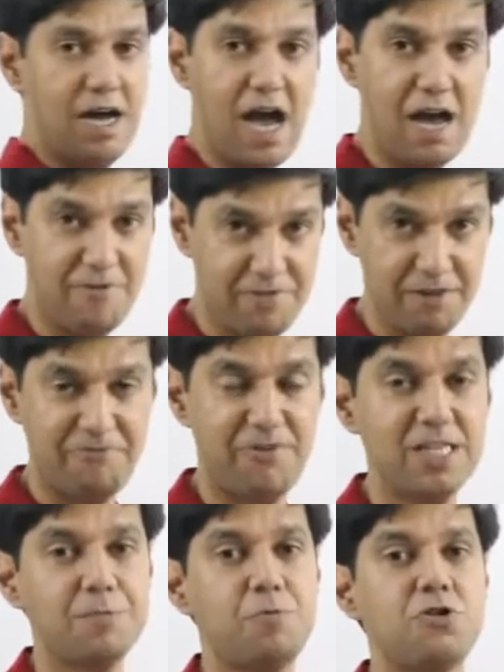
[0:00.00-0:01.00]
The
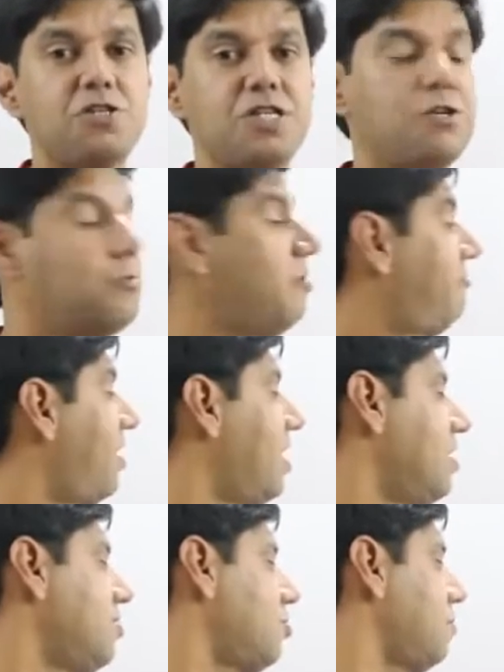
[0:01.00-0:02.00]
first position to be
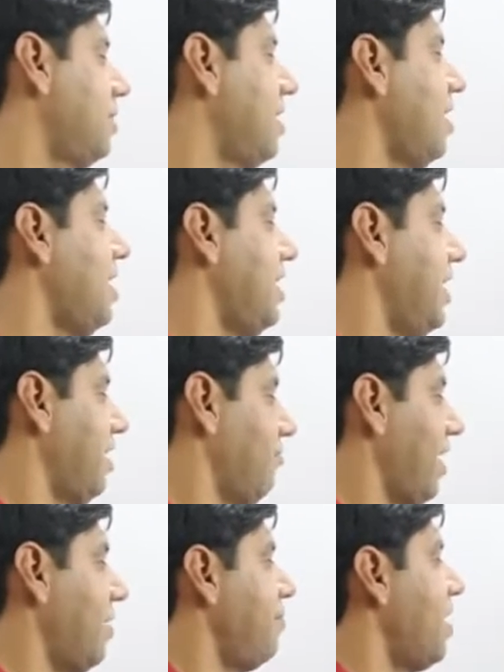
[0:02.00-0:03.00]
filled in should be the leading
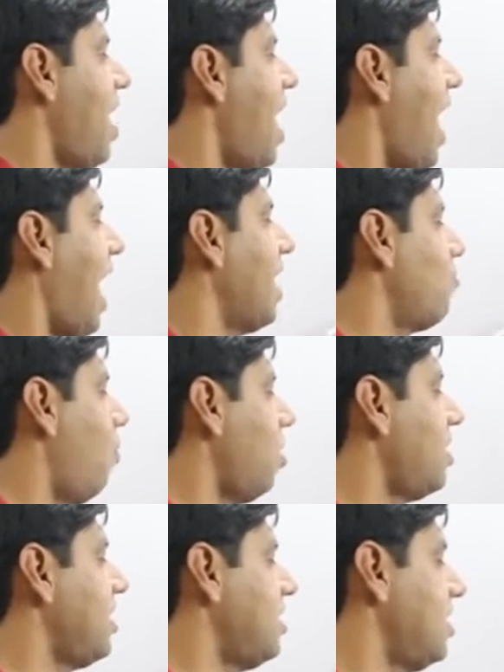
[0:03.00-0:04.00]
one. And
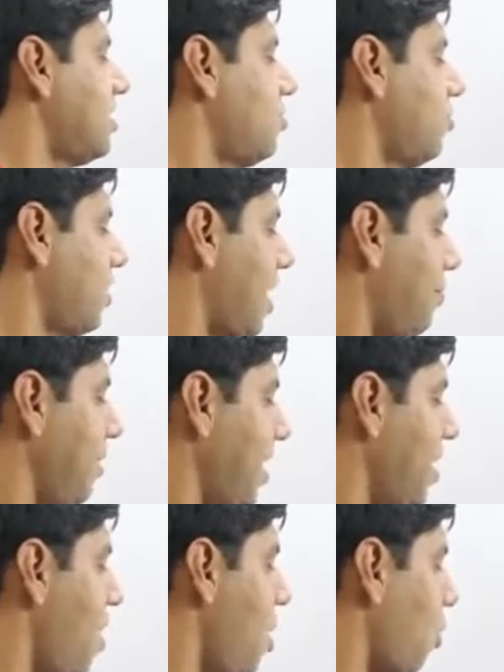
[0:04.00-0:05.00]
what digits should come in?
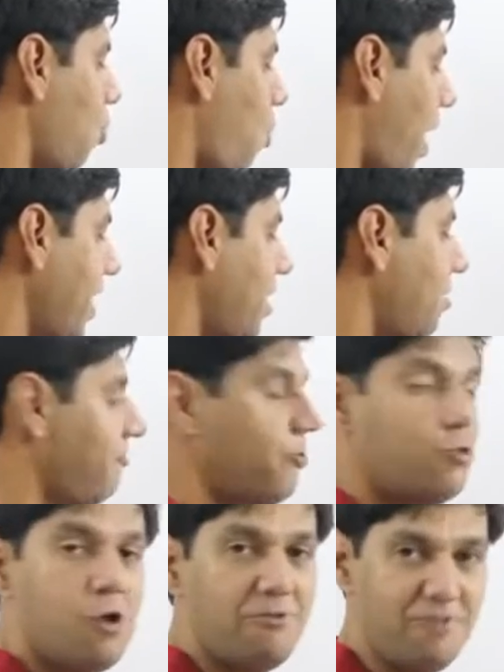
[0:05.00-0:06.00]
Quite a
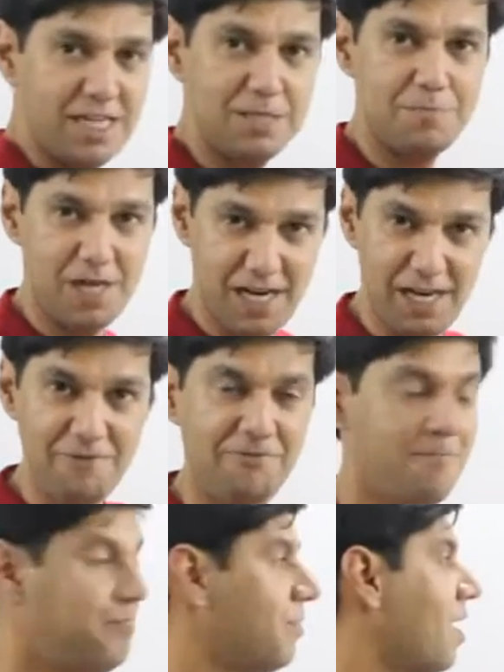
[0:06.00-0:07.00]
few of us believe
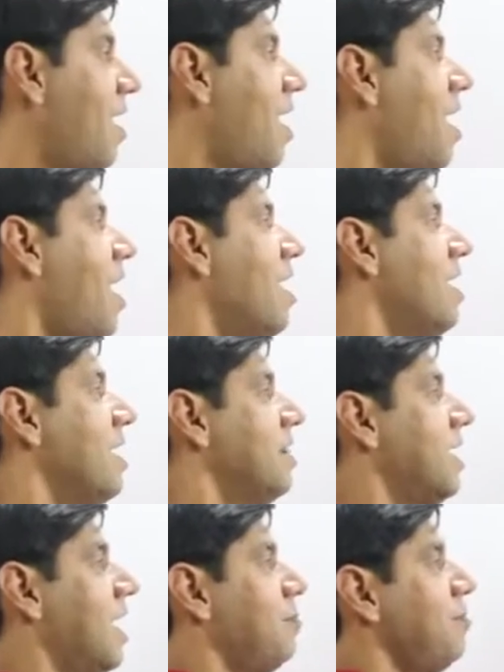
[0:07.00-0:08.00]

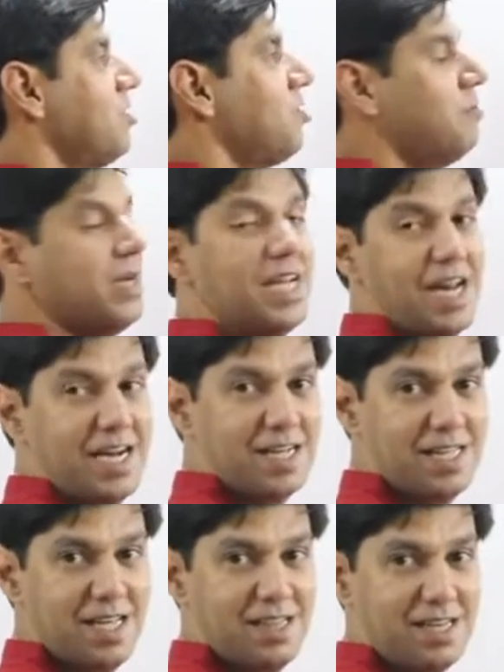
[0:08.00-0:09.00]
the number should be
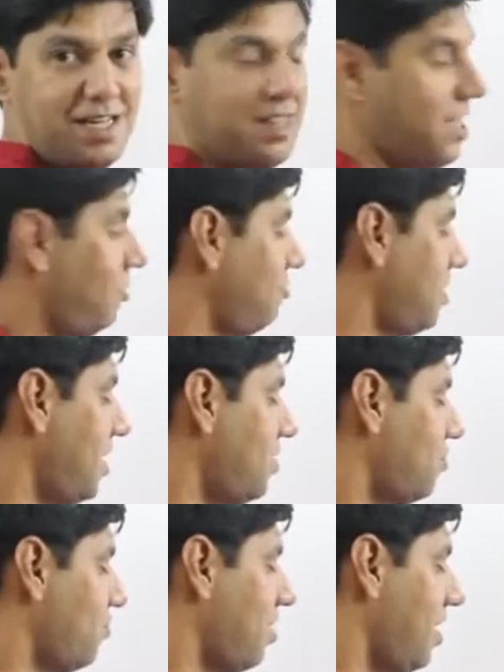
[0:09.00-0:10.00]
greater than 3000.
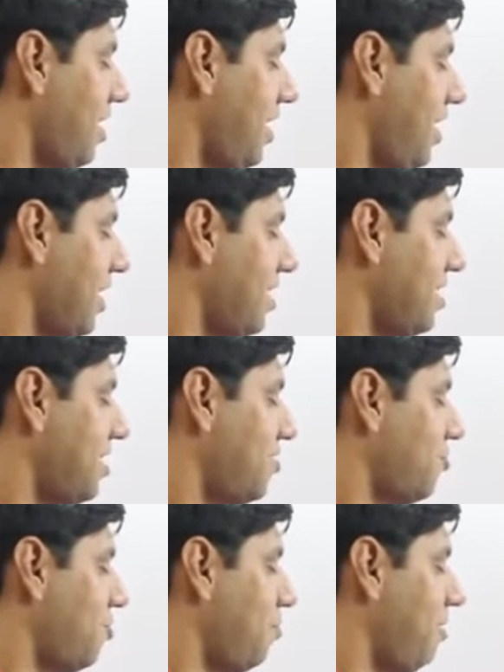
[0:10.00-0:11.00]
So the leading digit
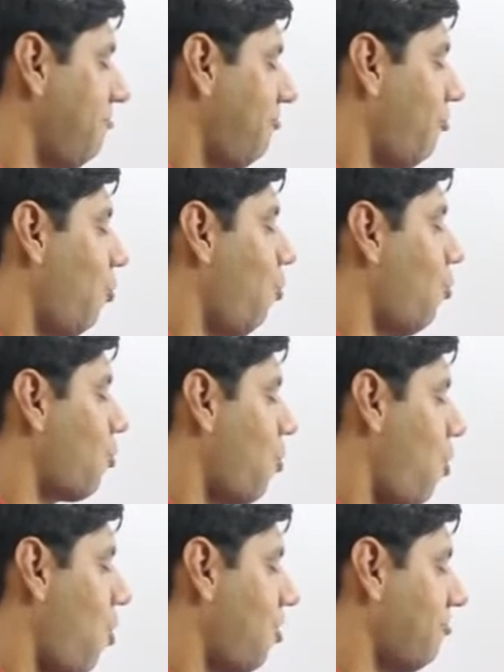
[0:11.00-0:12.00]
should be 4
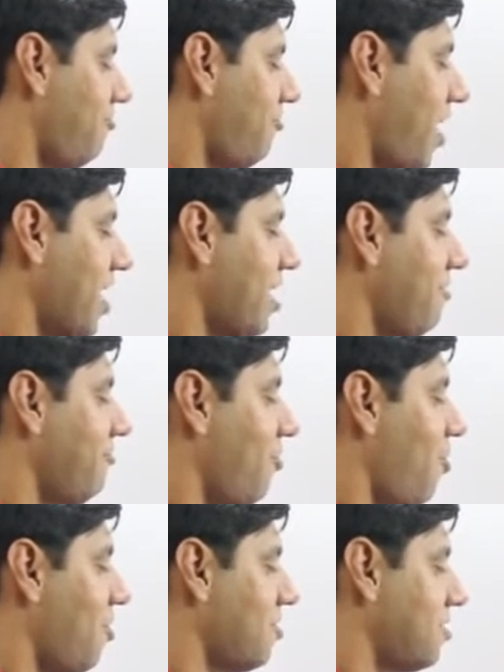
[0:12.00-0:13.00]
or 5
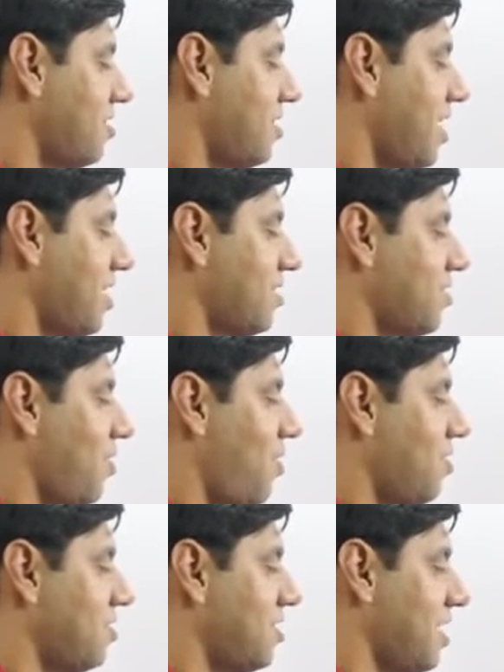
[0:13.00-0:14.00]
or 6
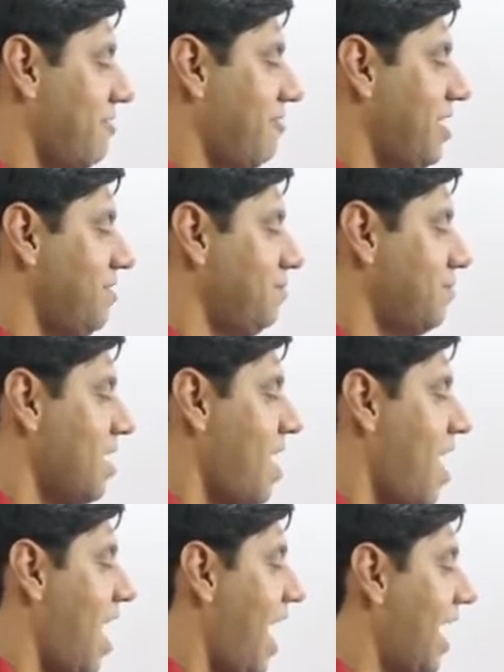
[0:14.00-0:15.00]
or 7.
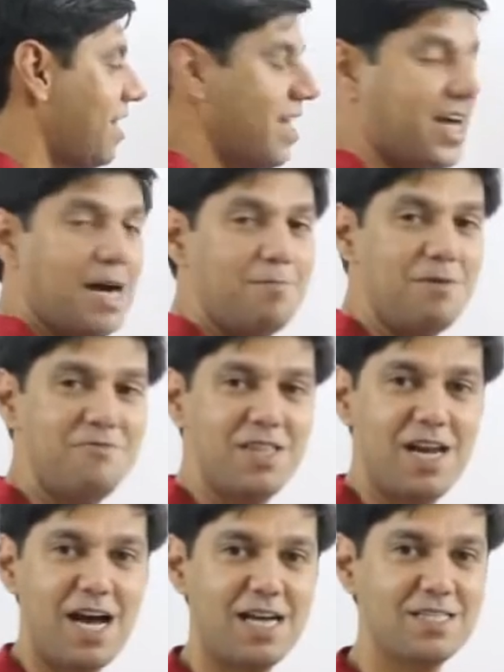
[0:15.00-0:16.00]
And they come up
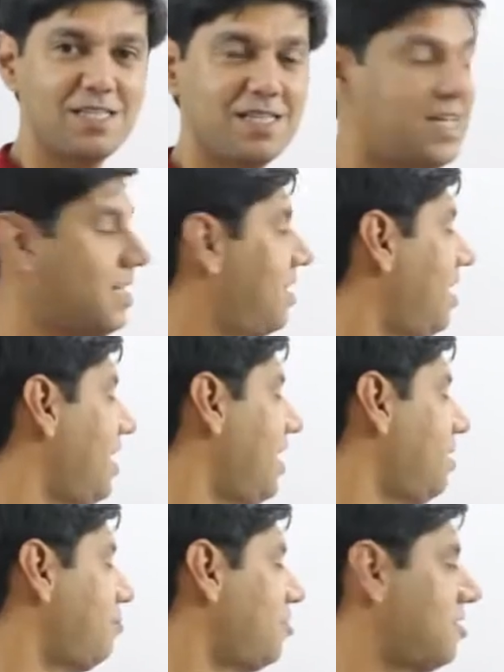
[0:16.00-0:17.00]
with an answer that the
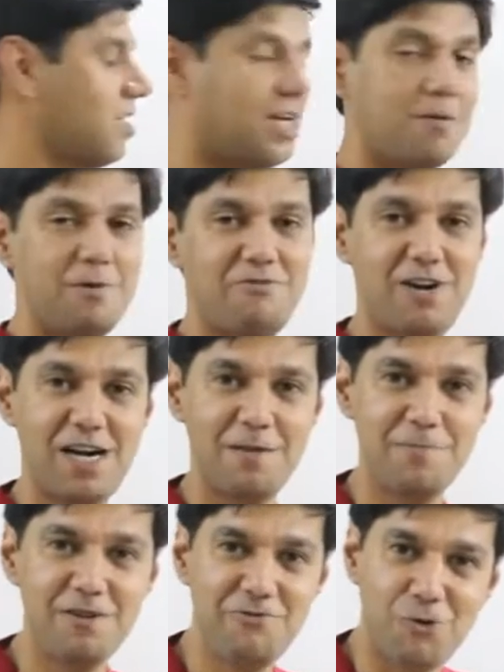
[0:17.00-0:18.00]
leading position can be filled
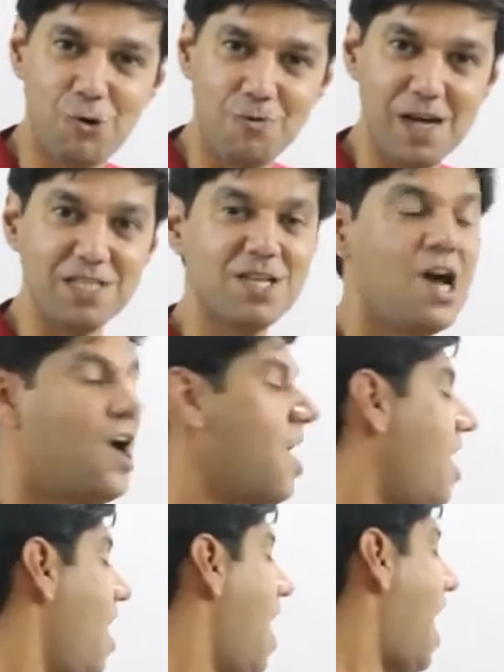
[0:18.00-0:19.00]
up in 4 ways.
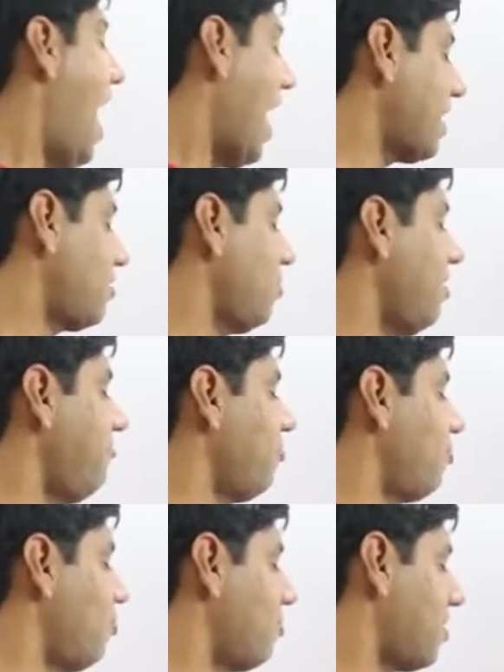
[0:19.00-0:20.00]
Actually, if you
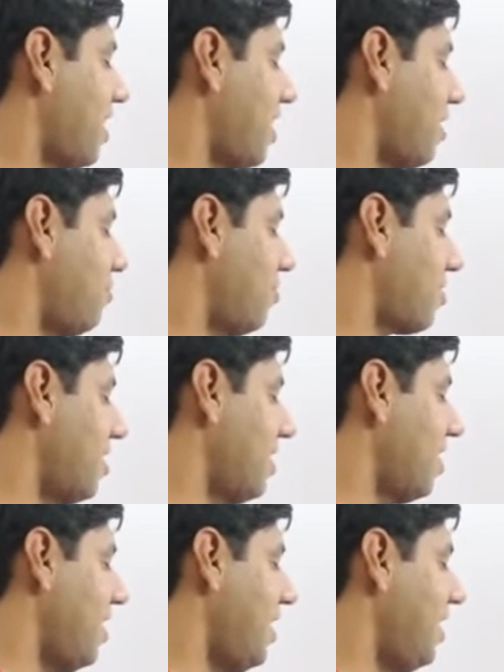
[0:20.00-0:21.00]
go to think about it,
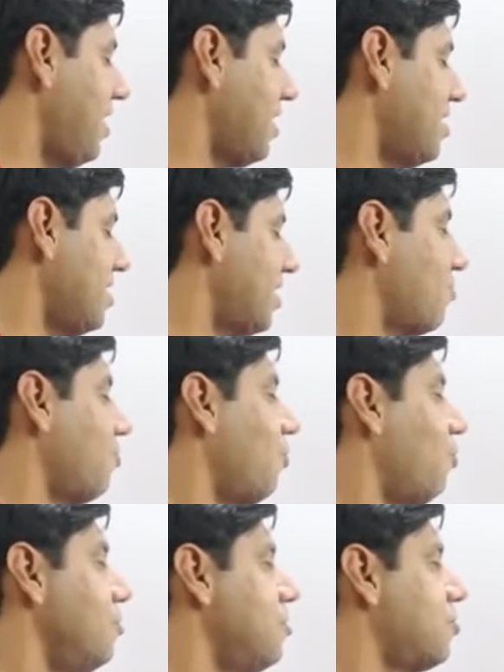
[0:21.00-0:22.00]
the leading digit could
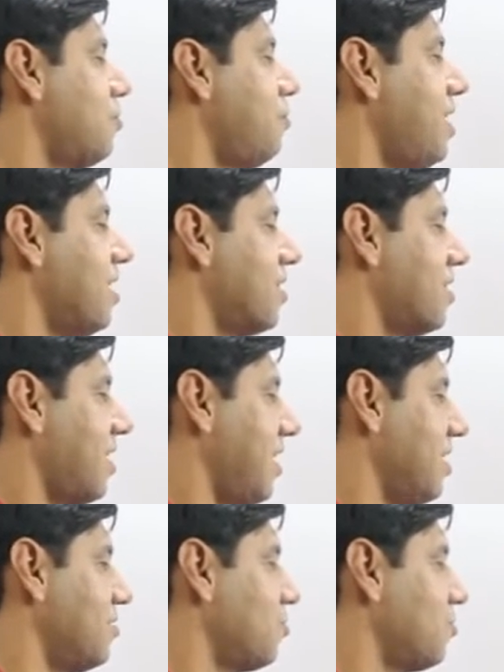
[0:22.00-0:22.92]
also be a 3.